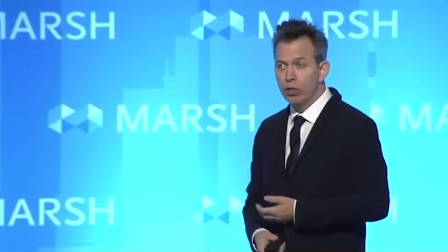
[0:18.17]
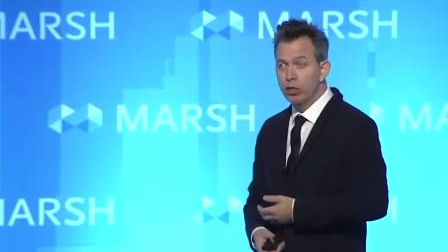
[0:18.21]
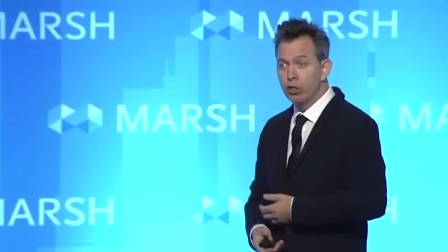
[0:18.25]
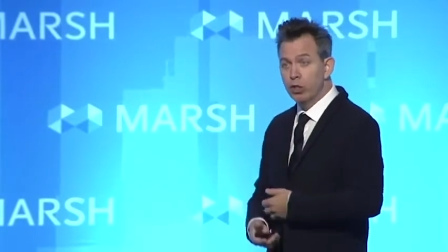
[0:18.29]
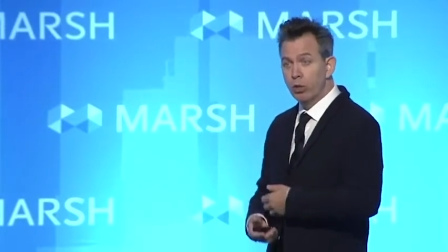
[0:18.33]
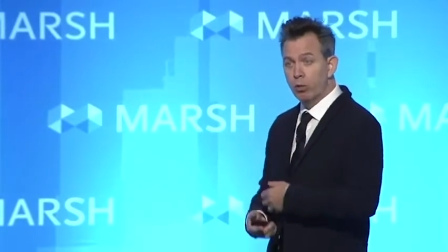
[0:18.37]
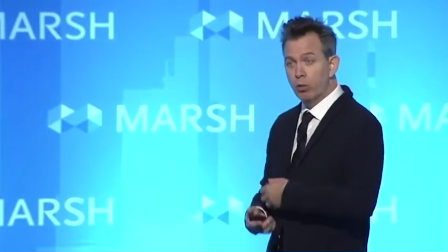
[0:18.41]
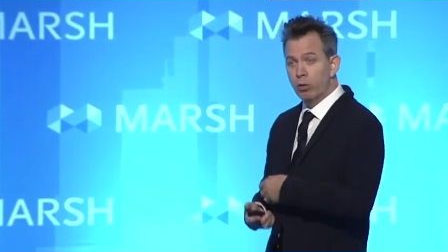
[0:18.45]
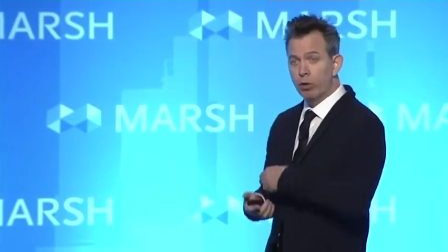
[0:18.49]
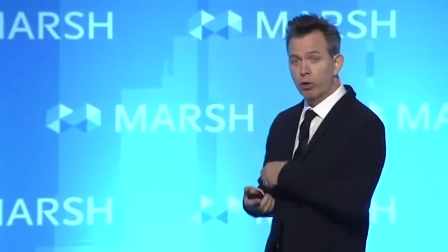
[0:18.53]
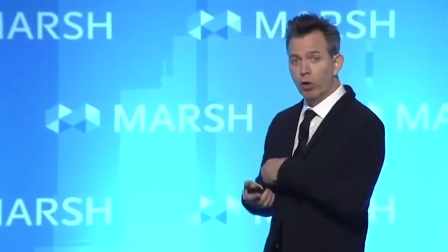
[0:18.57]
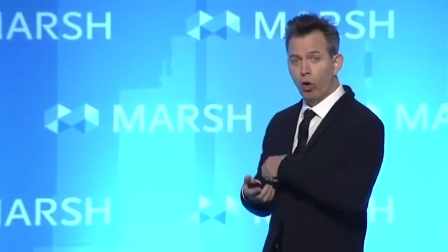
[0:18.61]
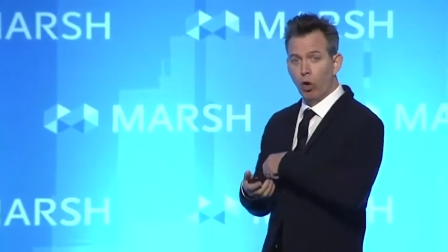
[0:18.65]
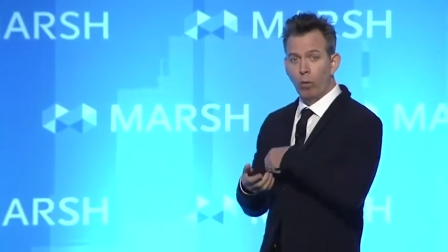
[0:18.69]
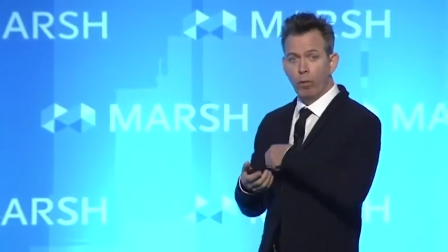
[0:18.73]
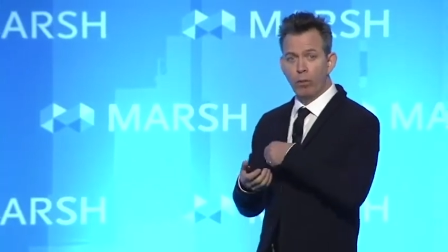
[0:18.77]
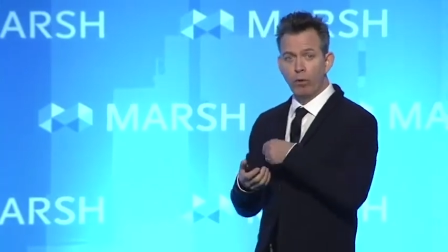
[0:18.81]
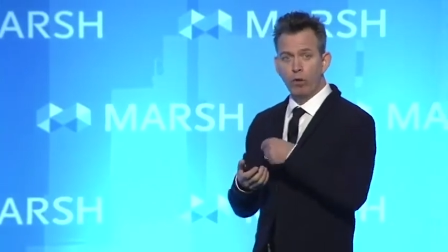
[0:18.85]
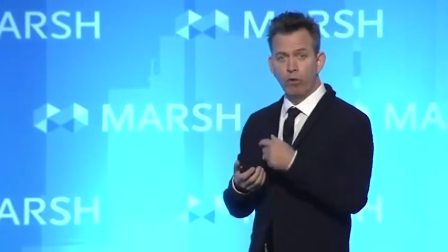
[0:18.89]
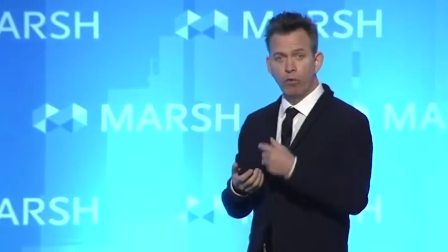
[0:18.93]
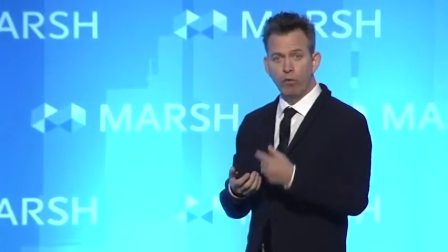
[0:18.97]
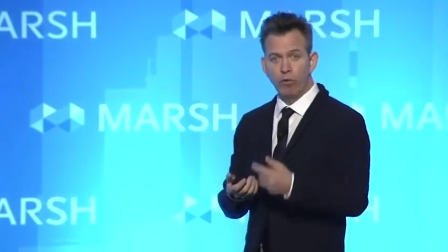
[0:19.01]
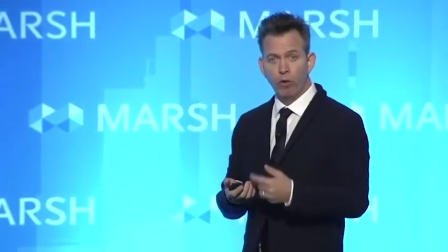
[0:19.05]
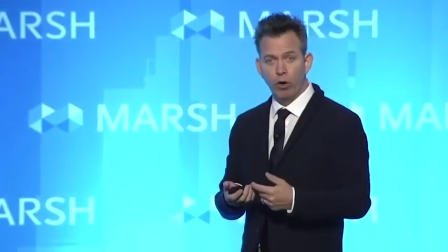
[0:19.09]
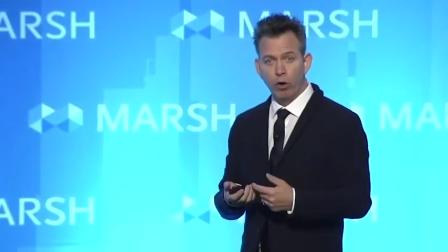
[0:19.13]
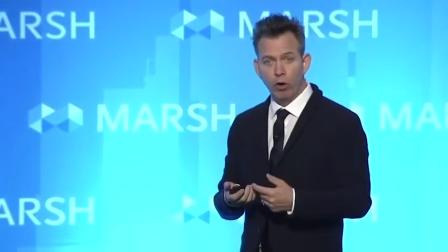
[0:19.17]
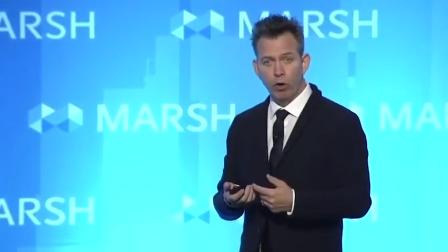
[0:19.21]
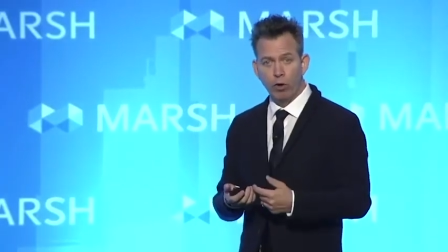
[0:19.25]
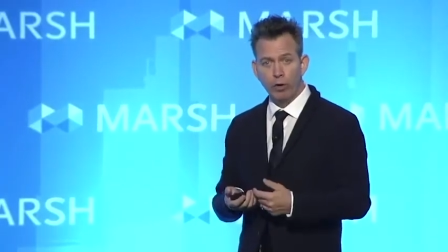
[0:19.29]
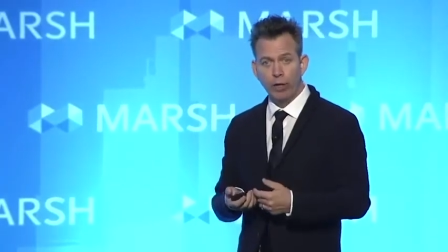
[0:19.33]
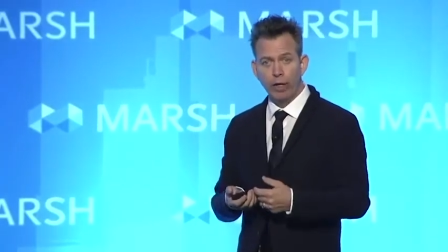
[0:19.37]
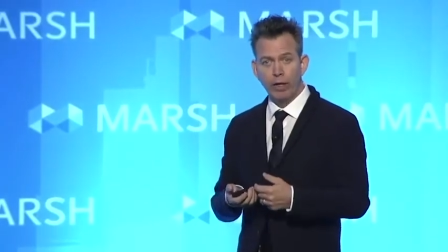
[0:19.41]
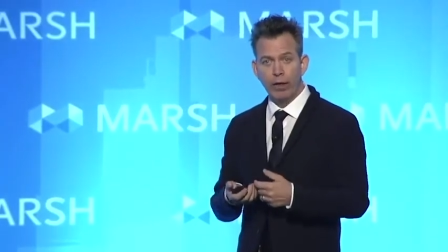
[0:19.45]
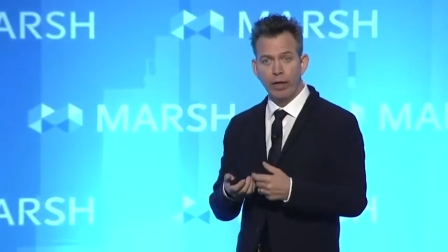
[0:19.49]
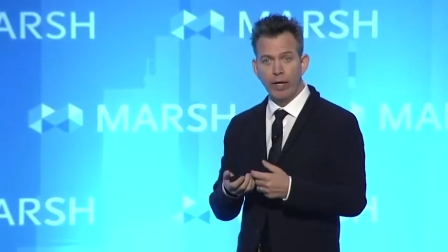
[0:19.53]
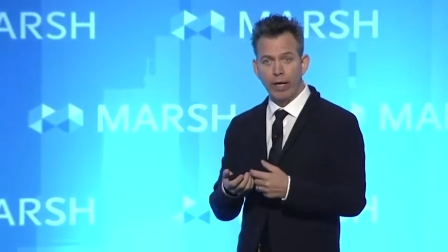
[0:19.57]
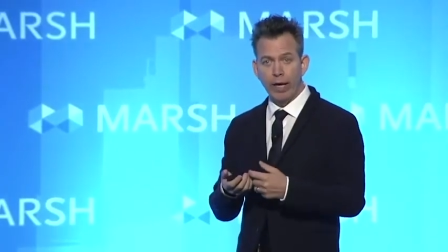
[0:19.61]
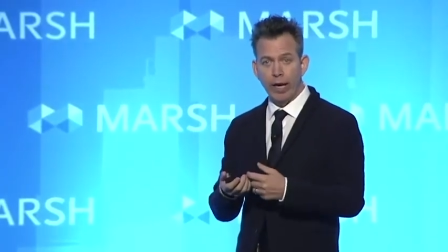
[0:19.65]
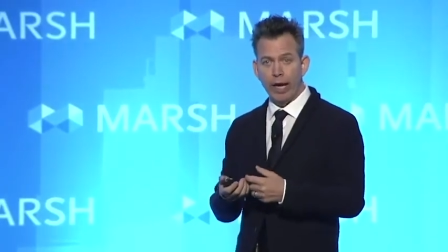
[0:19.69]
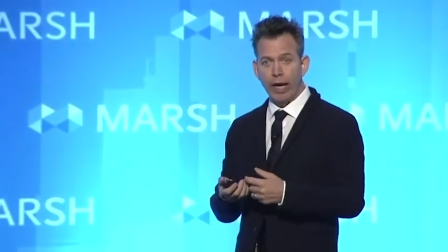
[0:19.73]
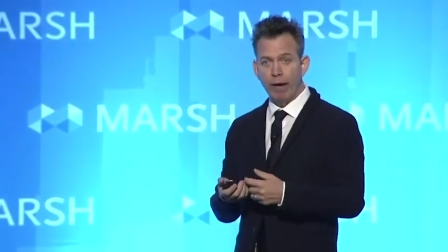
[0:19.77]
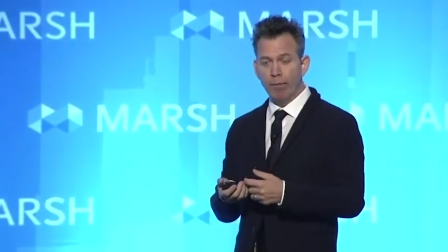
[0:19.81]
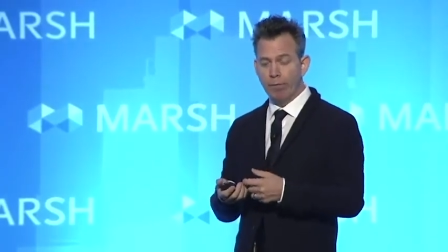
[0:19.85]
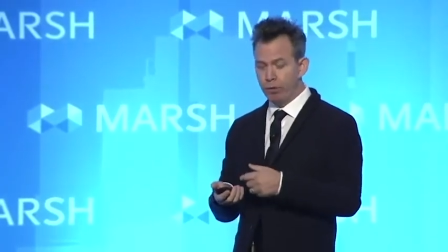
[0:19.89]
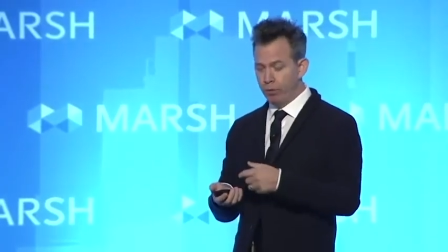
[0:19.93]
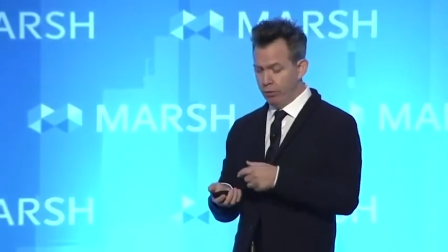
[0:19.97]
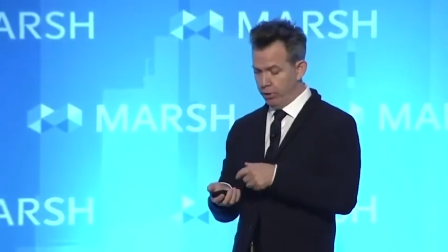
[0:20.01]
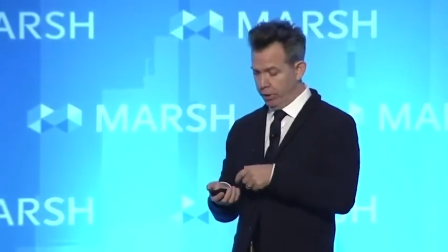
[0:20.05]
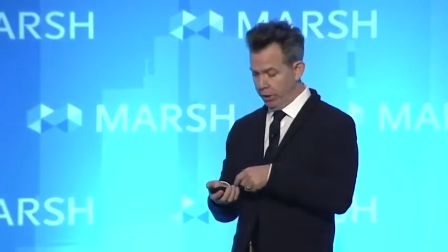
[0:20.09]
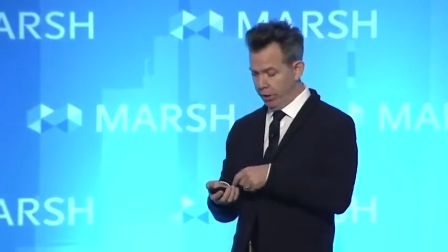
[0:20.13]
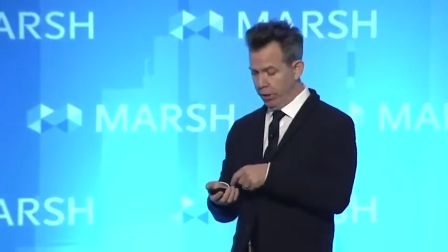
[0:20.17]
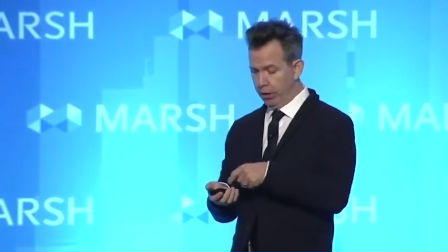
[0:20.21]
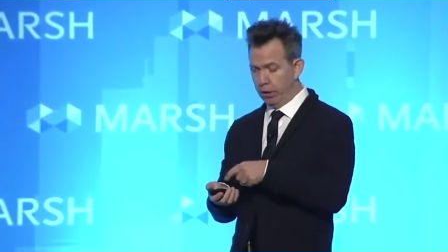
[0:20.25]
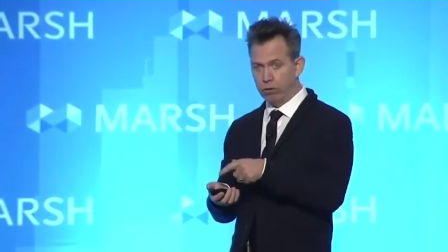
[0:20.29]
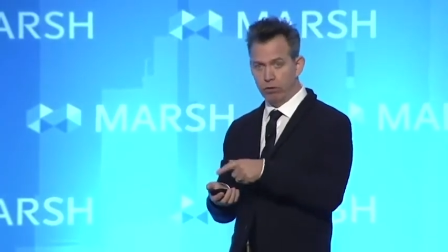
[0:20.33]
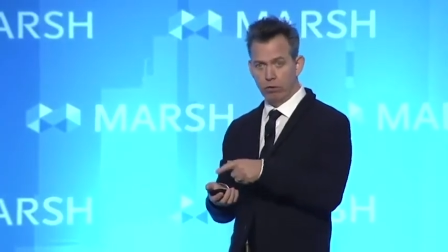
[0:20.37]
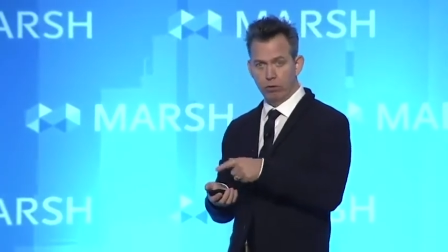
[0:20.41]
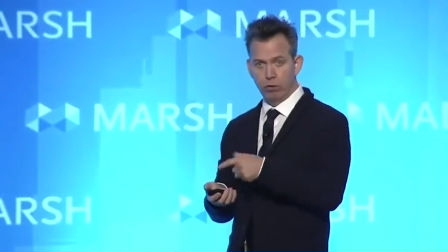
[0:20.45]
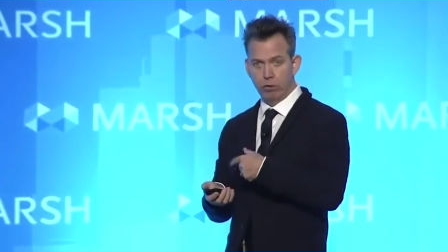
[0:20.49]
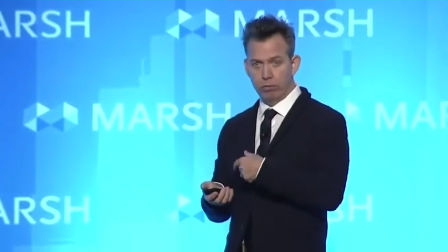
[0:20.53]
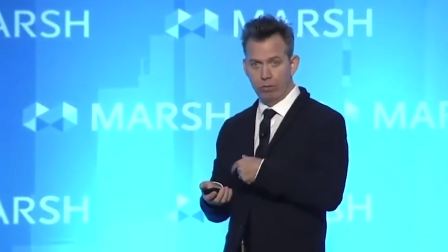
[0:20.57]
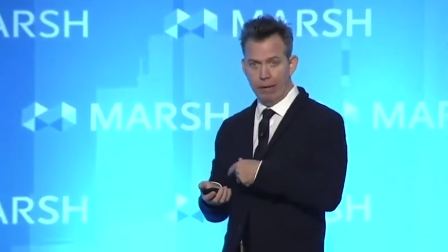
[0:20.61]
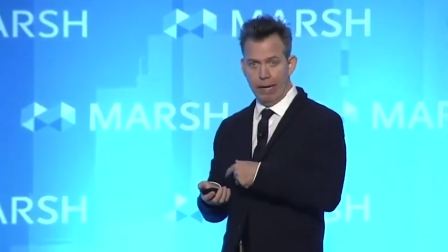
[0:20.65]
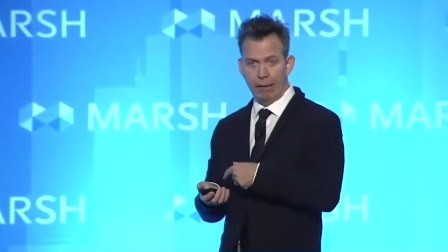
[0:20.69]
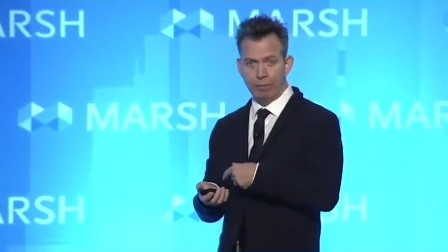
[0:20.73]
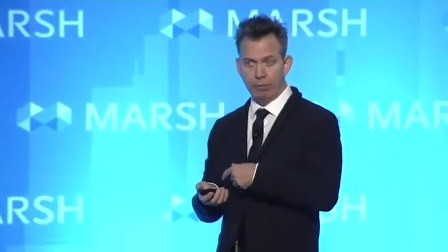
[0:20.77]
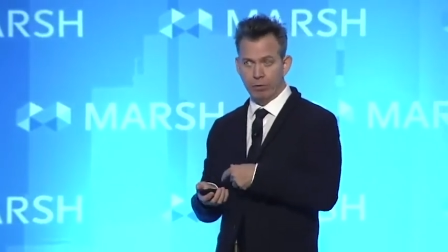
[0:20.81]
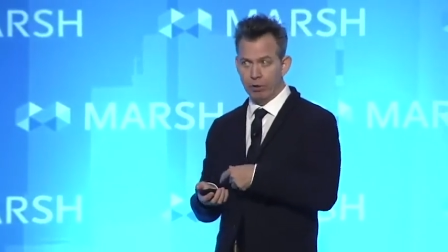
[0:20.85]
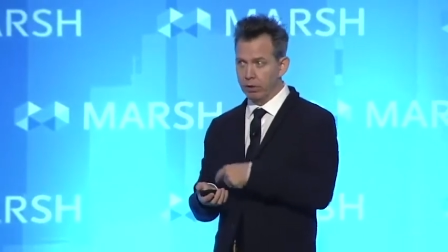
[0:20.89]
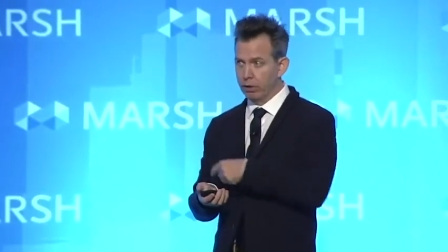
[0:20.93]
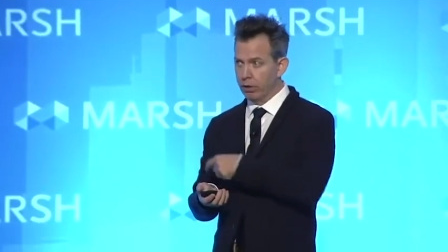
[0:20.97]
So when you open your phone in the app, you see a Google map,